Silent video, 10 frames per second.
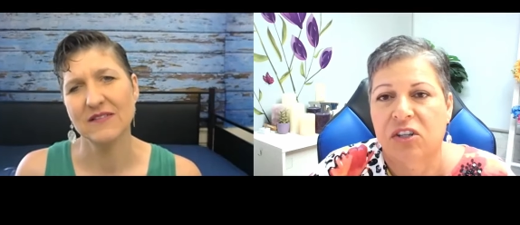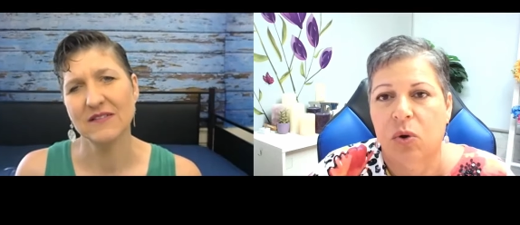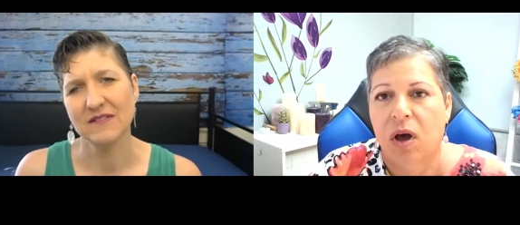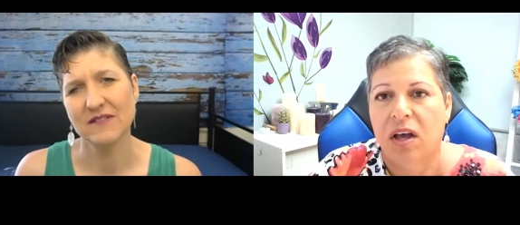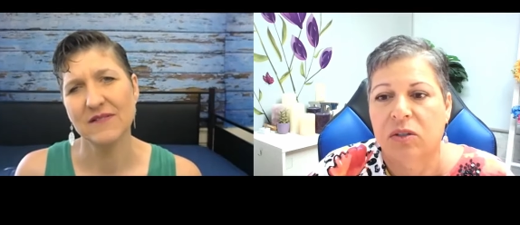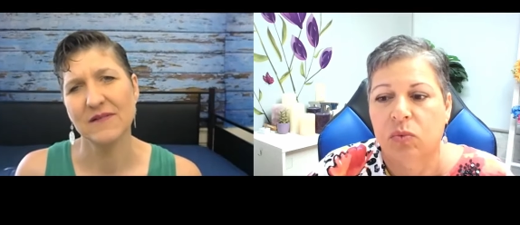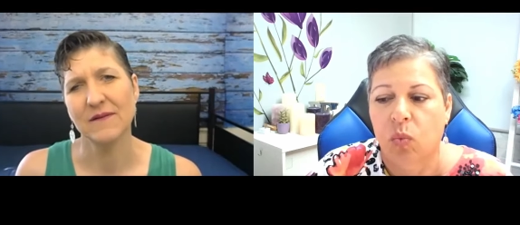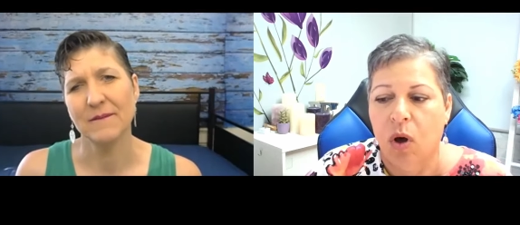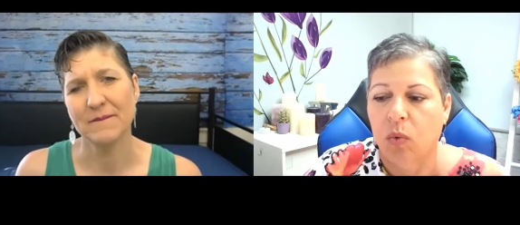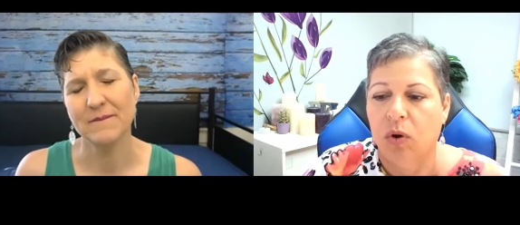Speaker 1: it to us
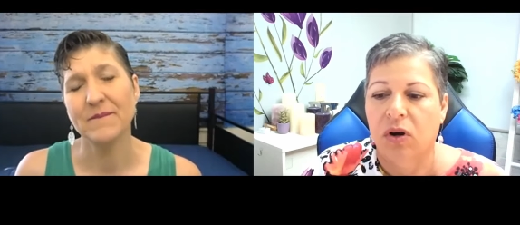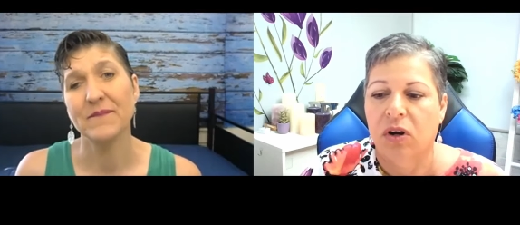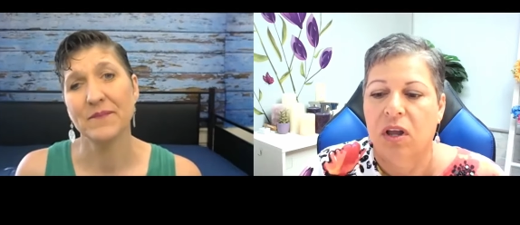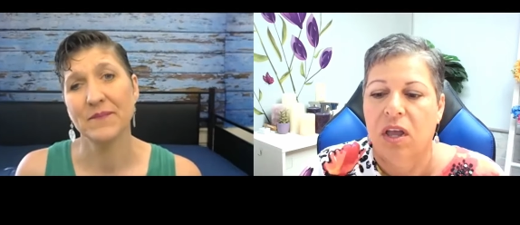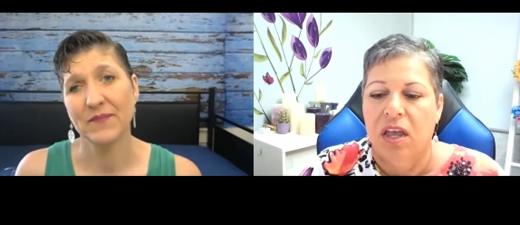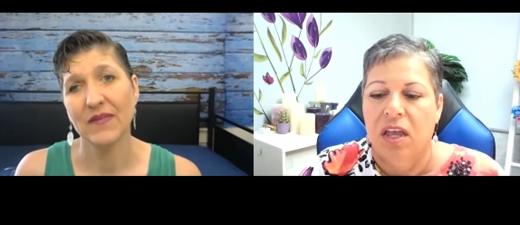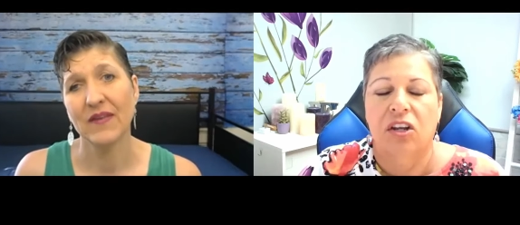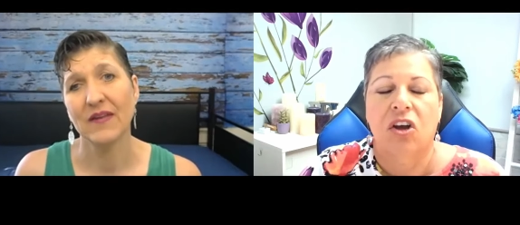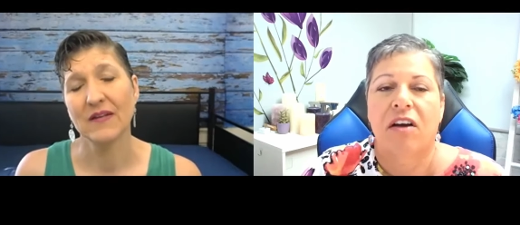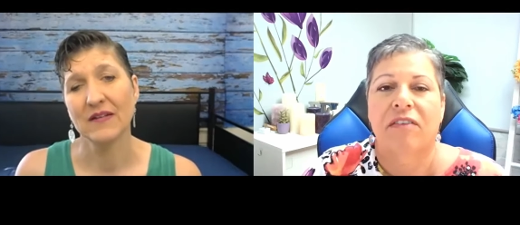while we're in a
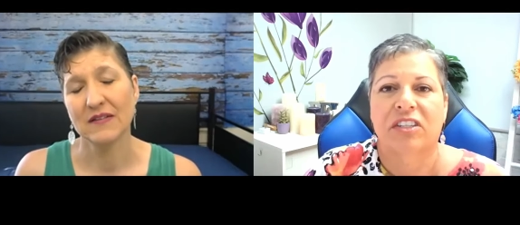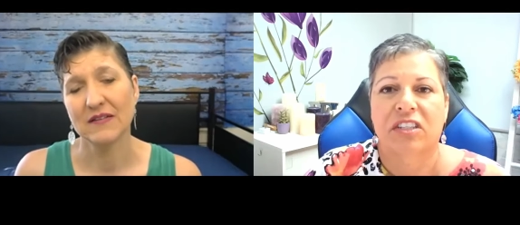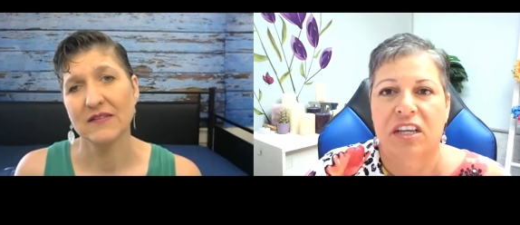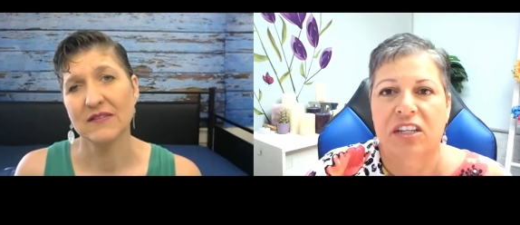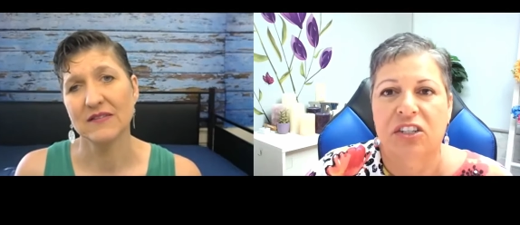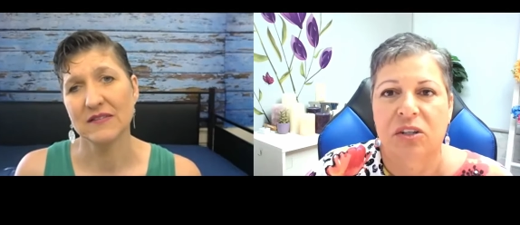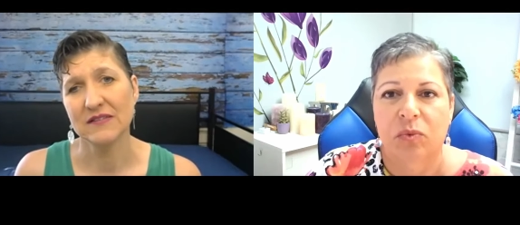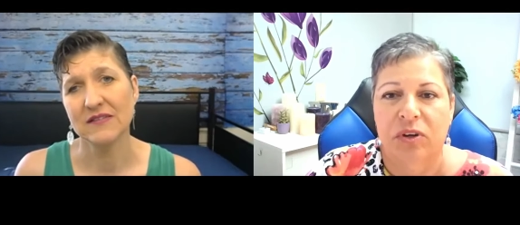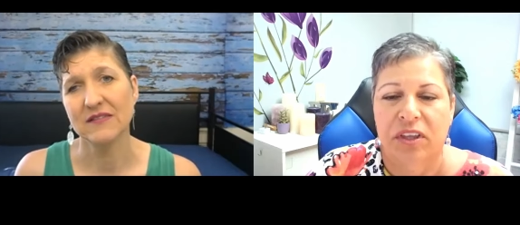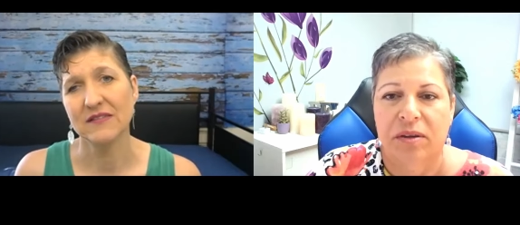conversation
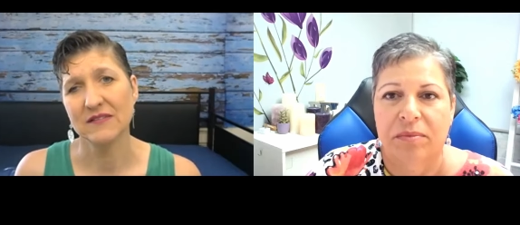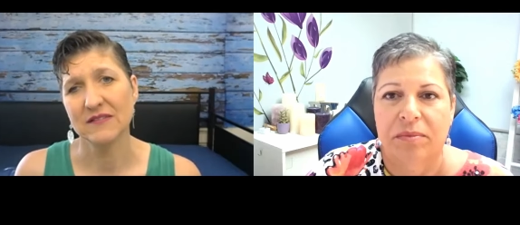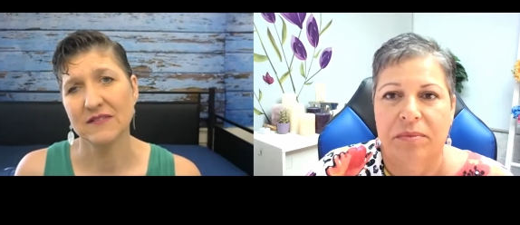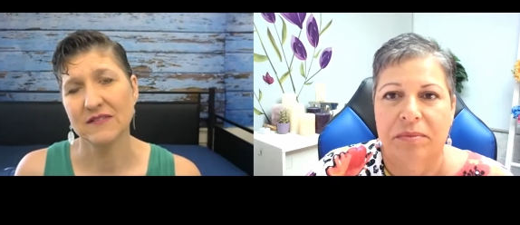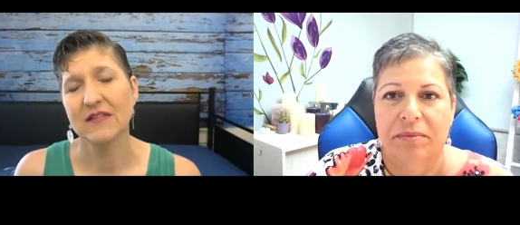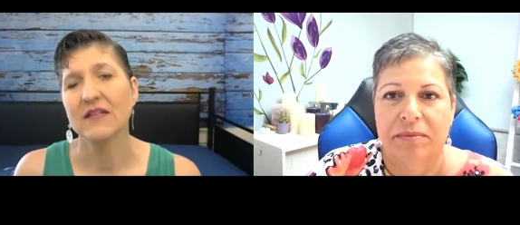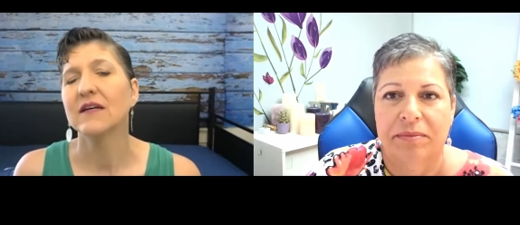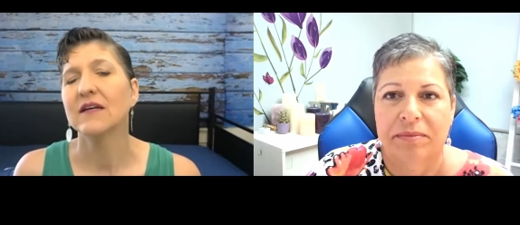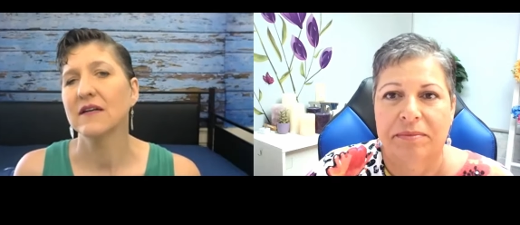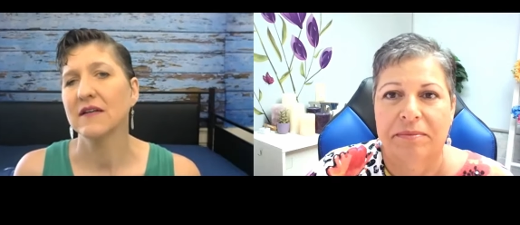with him.
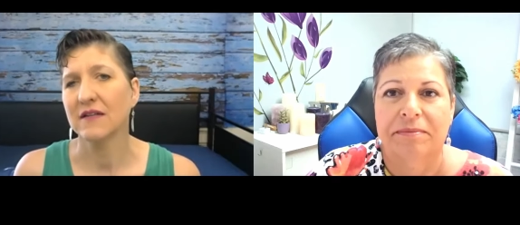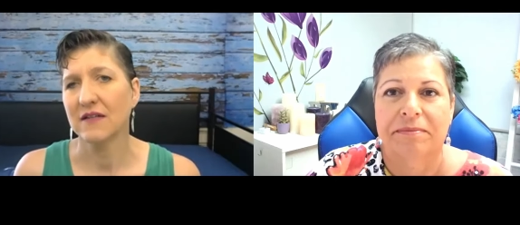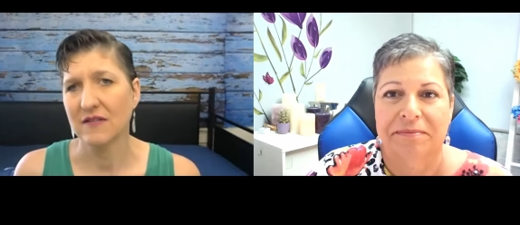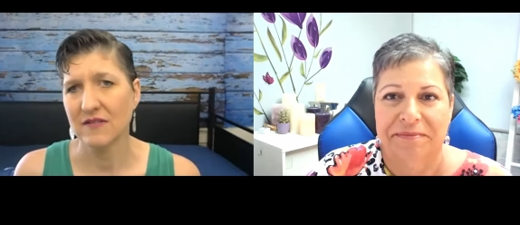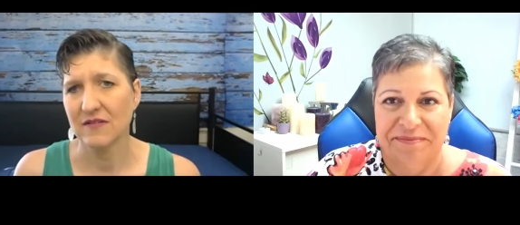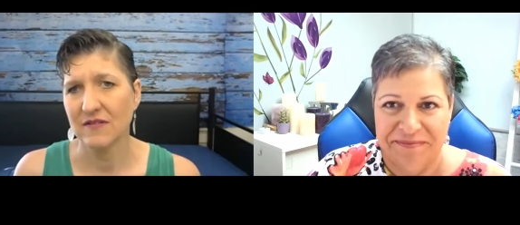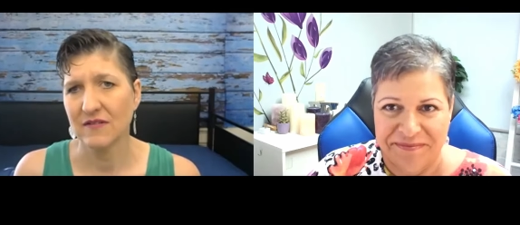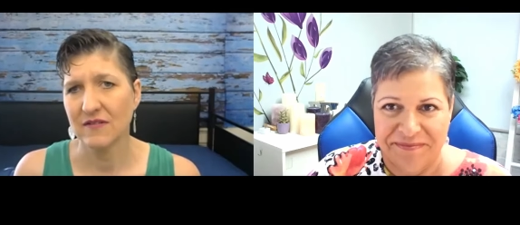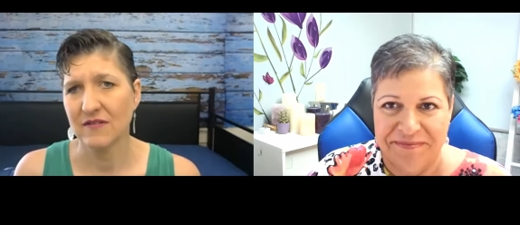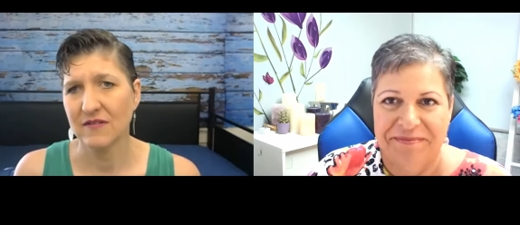
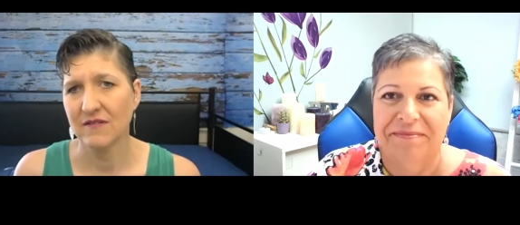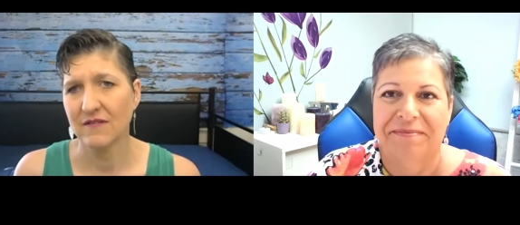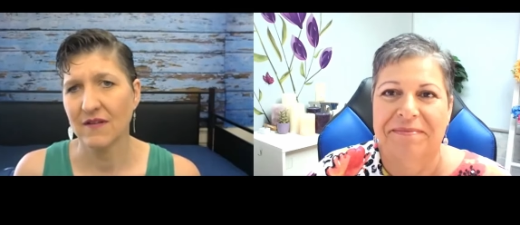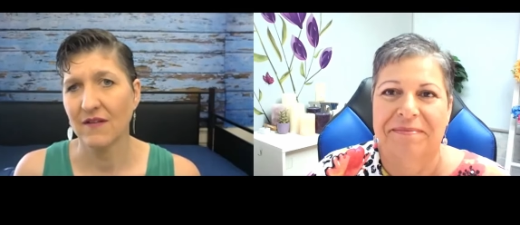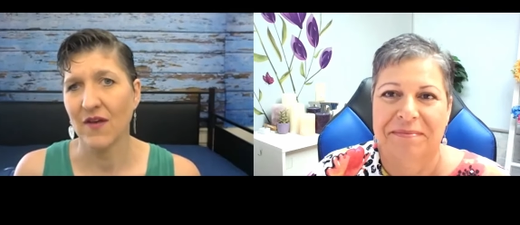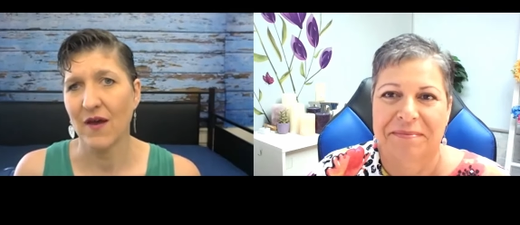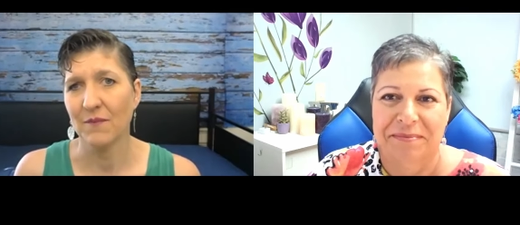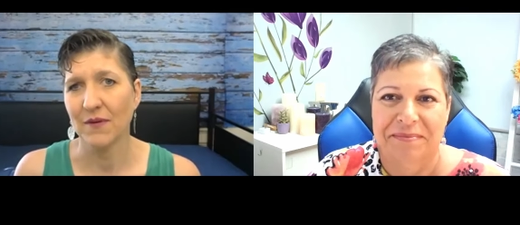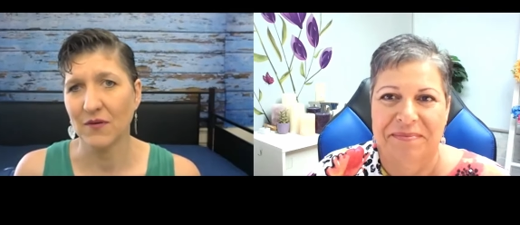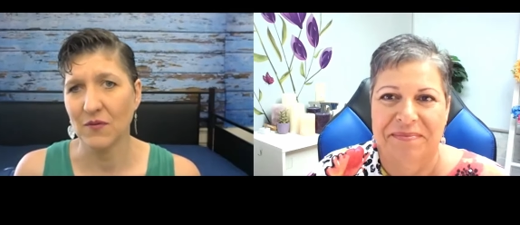
Speaker 2: Yes. That's
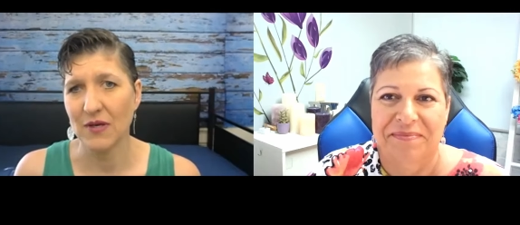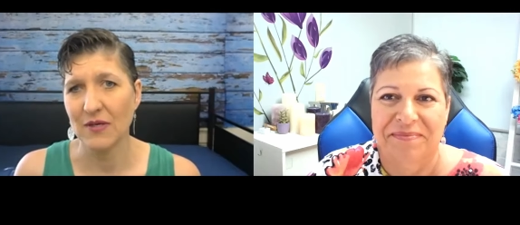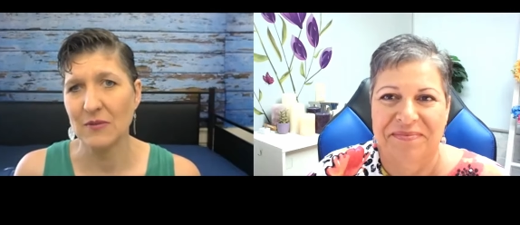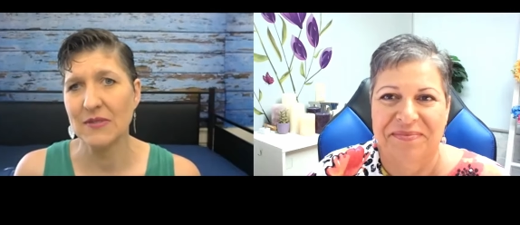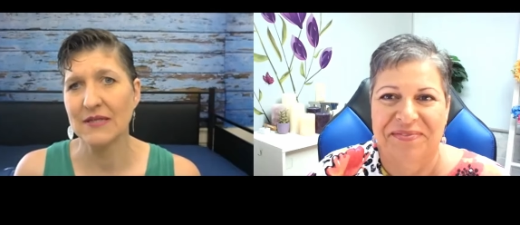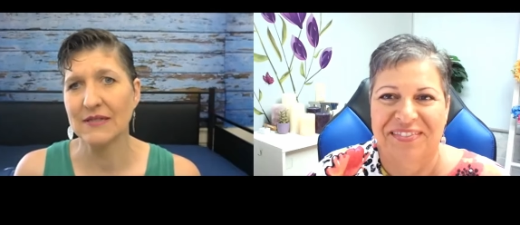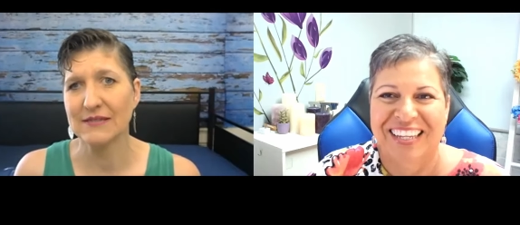happened quite a bit.